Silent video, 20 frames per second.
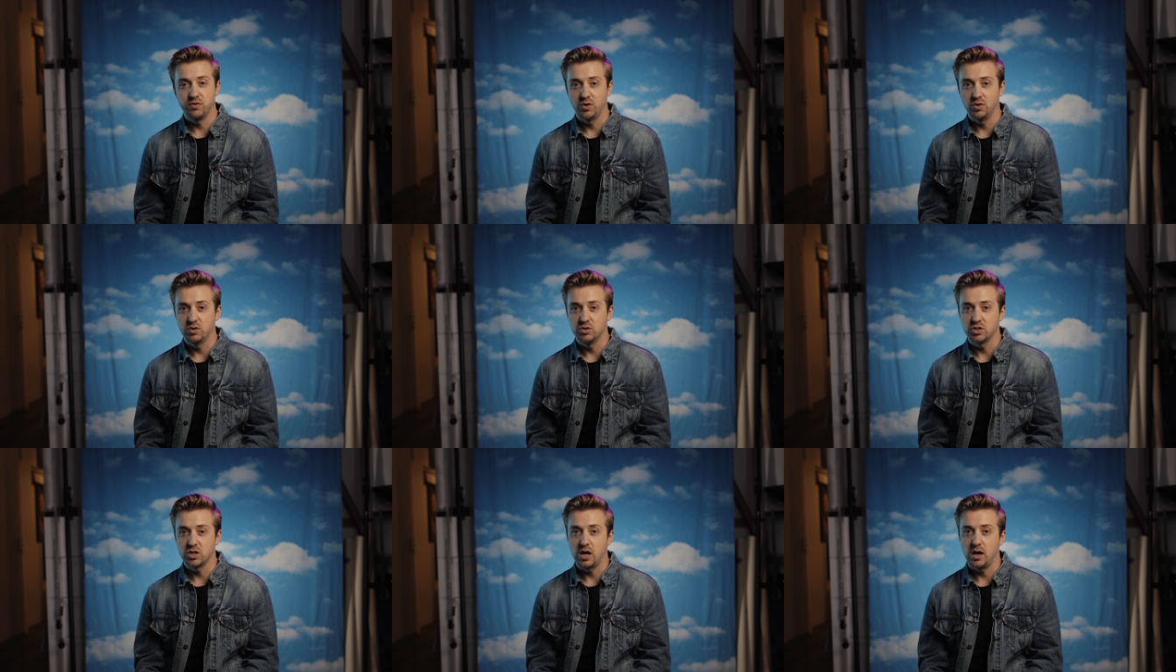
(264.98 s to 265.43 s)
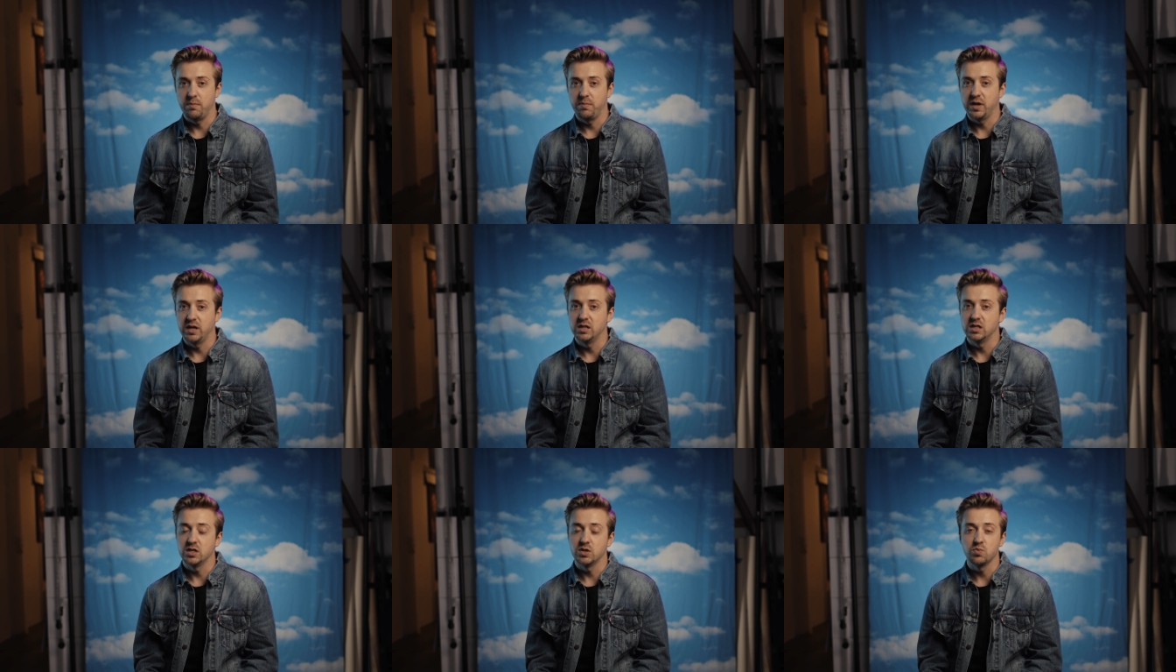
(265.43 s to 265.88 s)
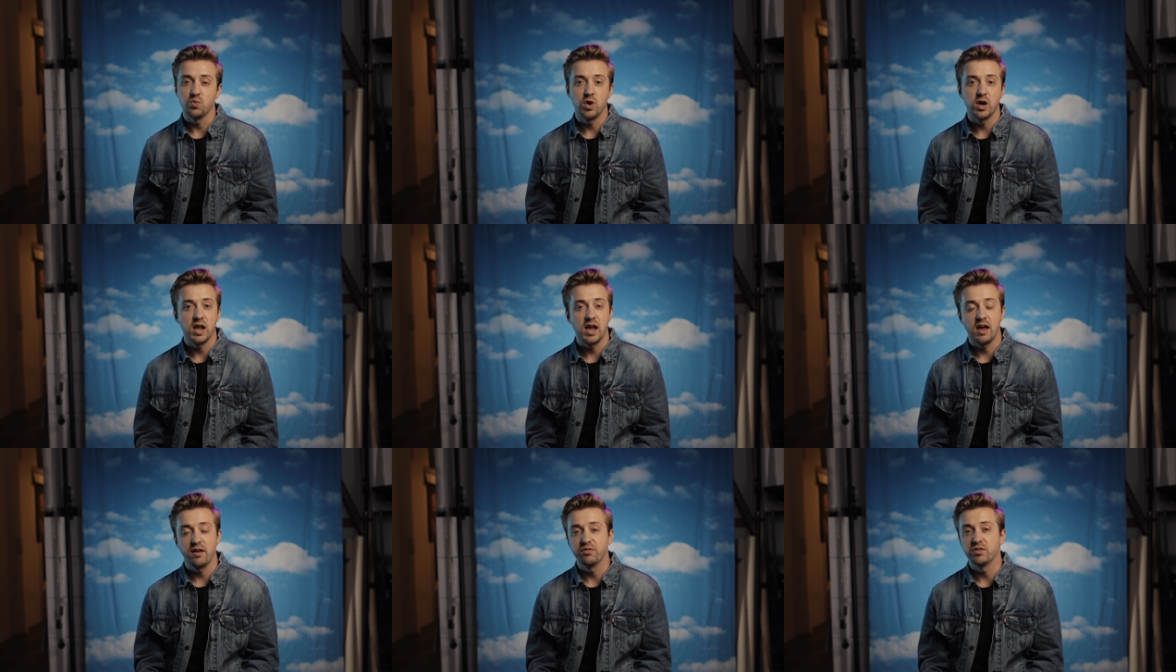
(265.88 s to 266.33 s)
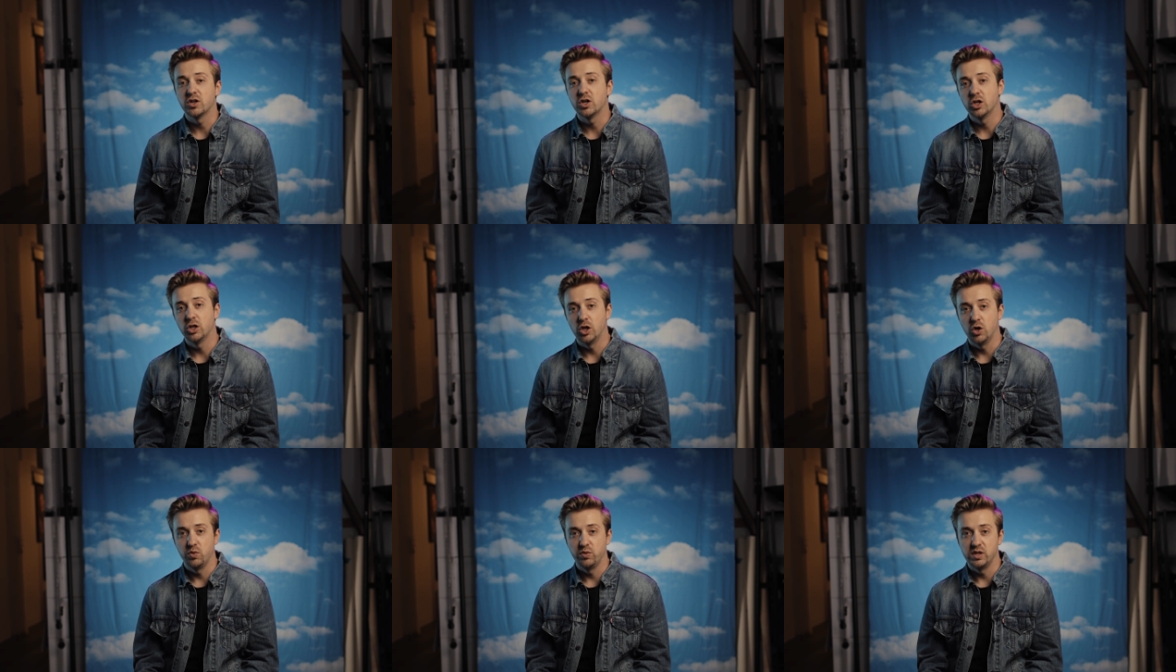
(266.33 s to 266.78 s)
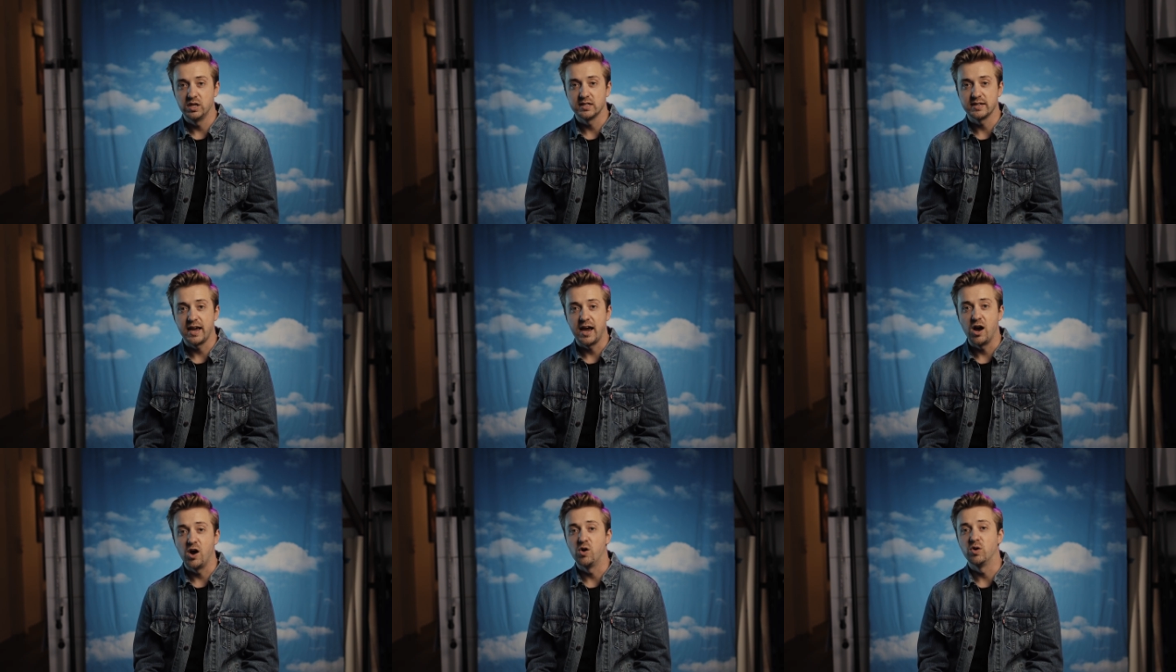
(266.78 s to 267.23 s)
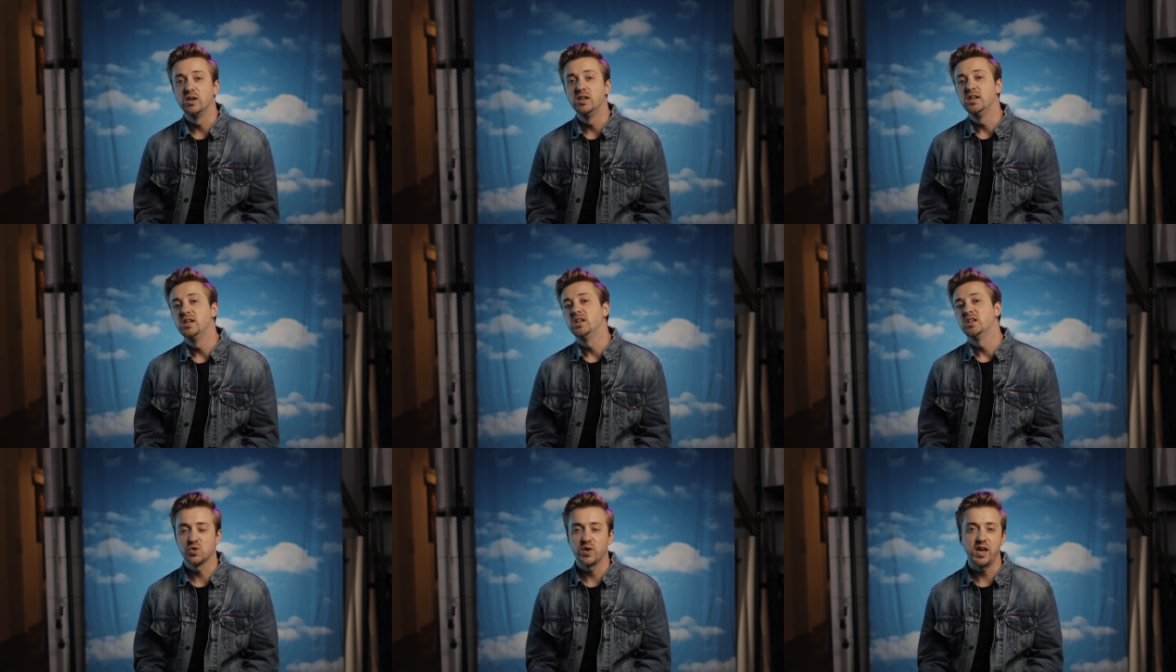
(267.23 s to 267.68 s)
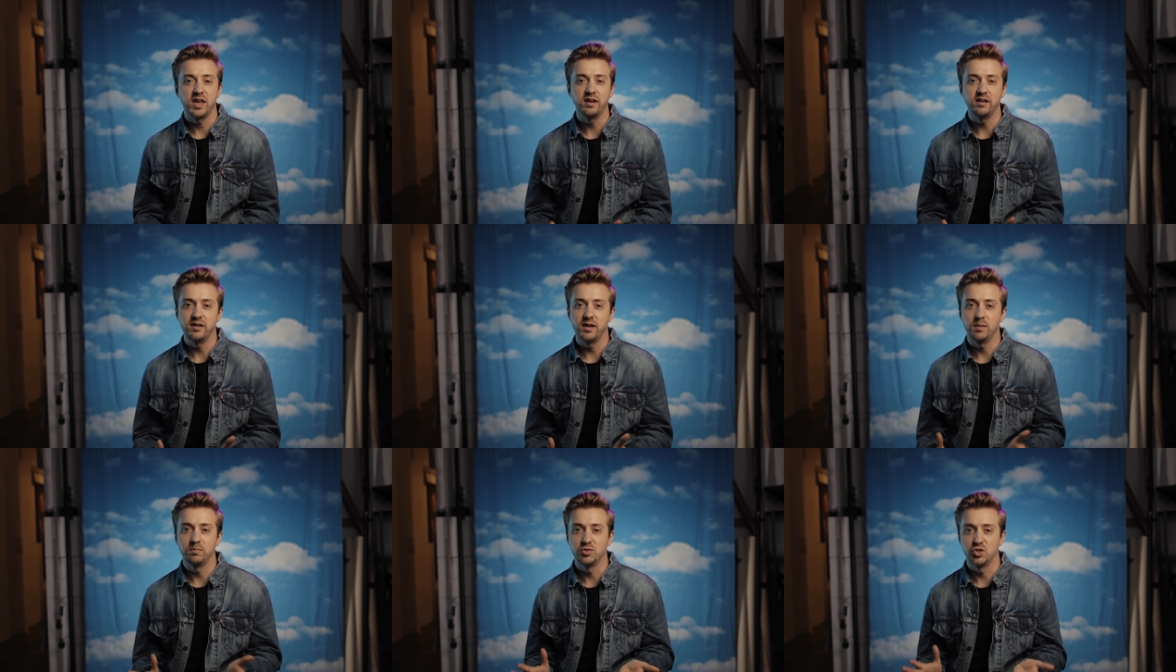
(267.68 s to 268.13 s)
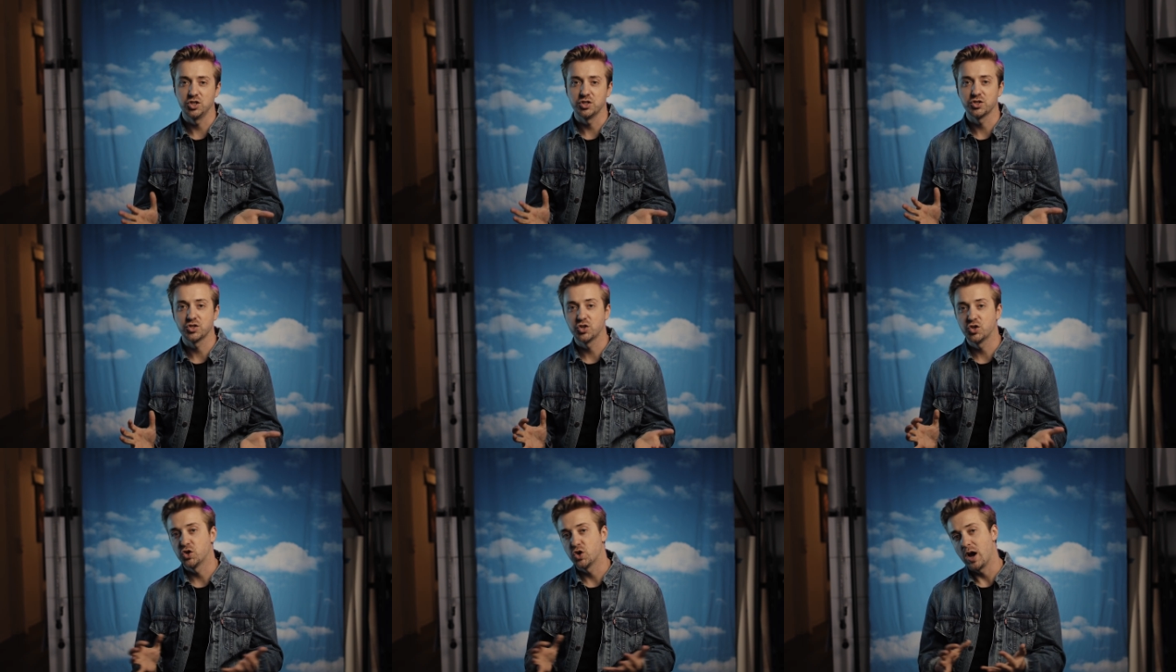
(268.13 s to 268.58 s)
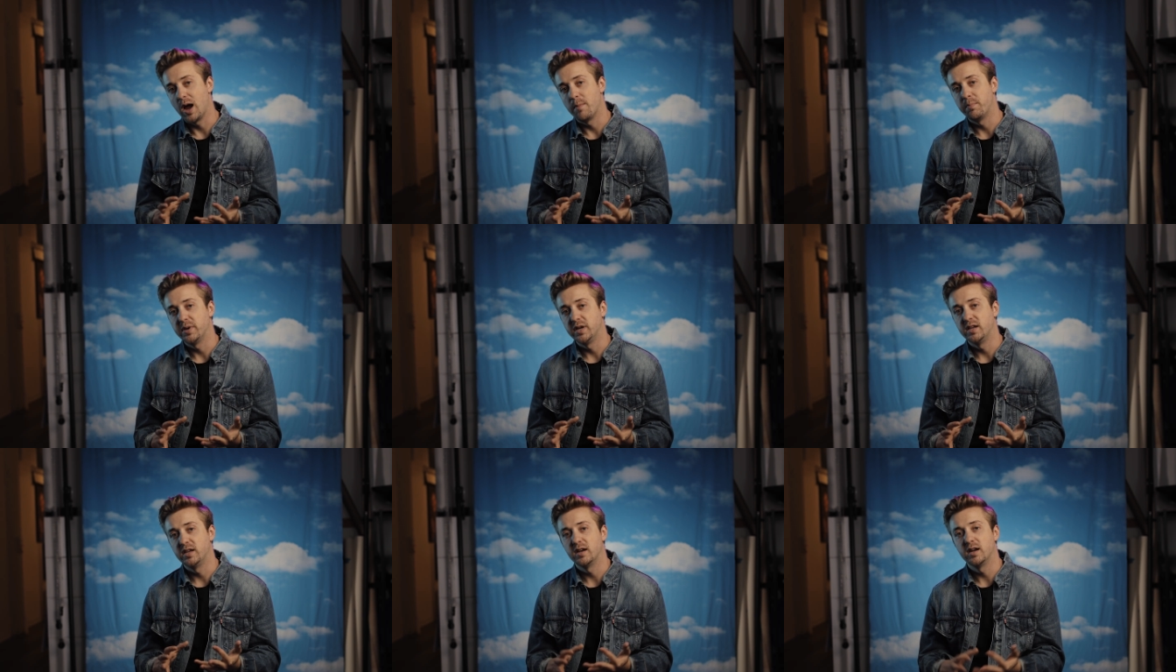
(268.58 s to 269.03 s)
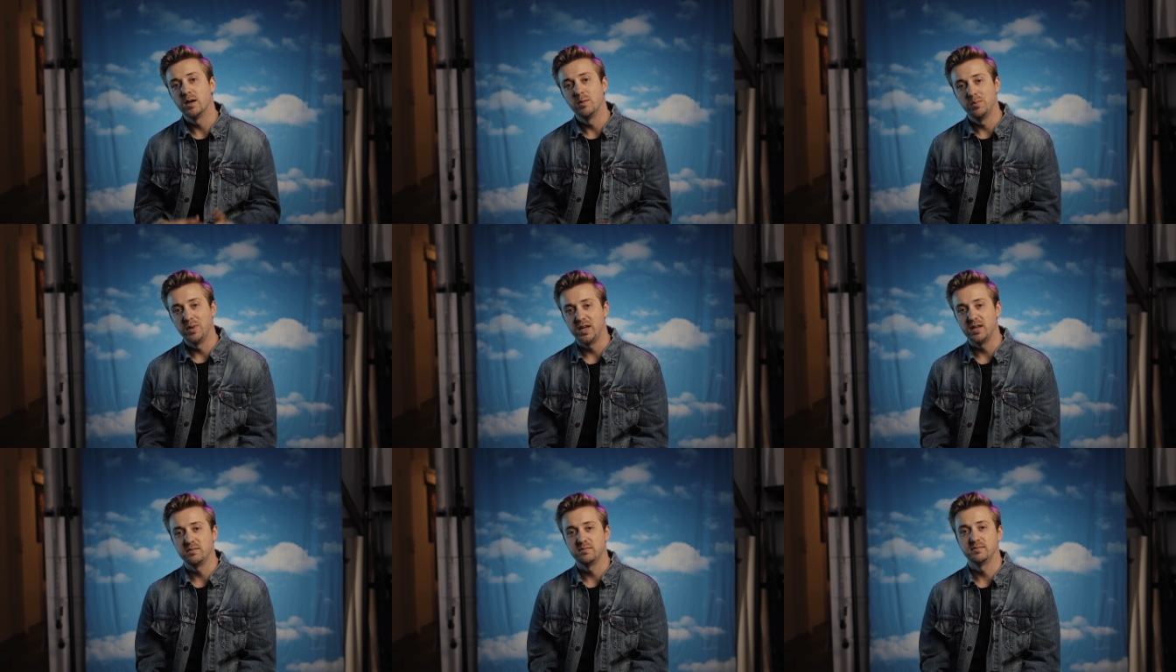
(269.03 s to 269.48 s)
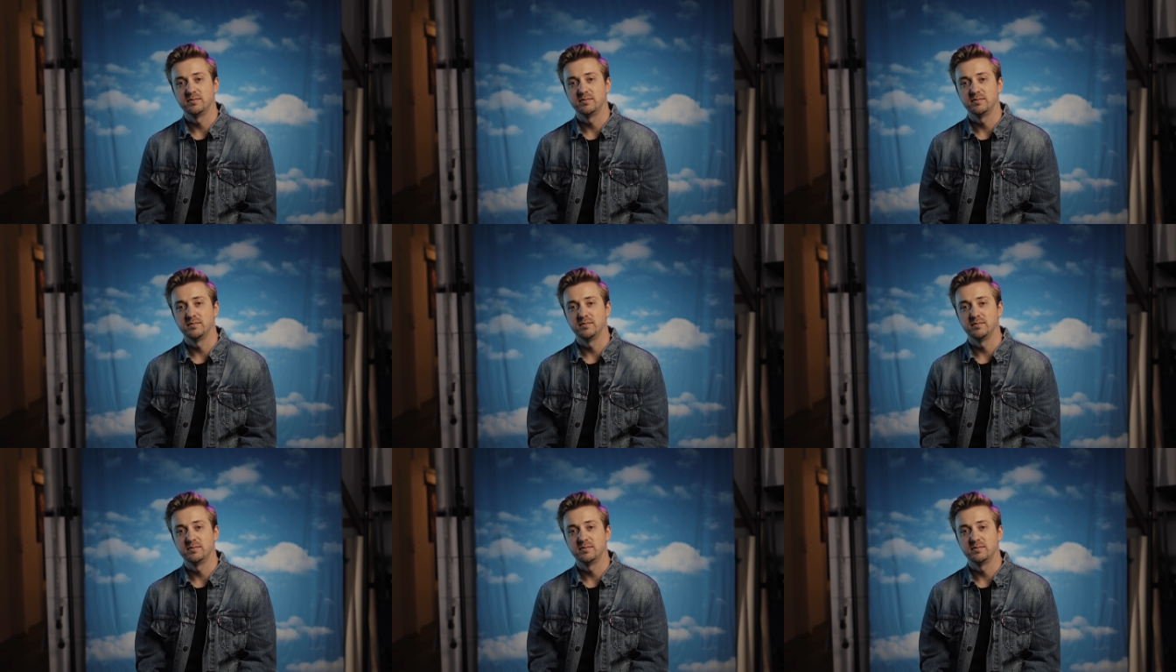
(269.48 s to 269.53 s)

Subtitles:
Photoshop. I didn't want to have to clone this out. So I ended up just cropping it a bit.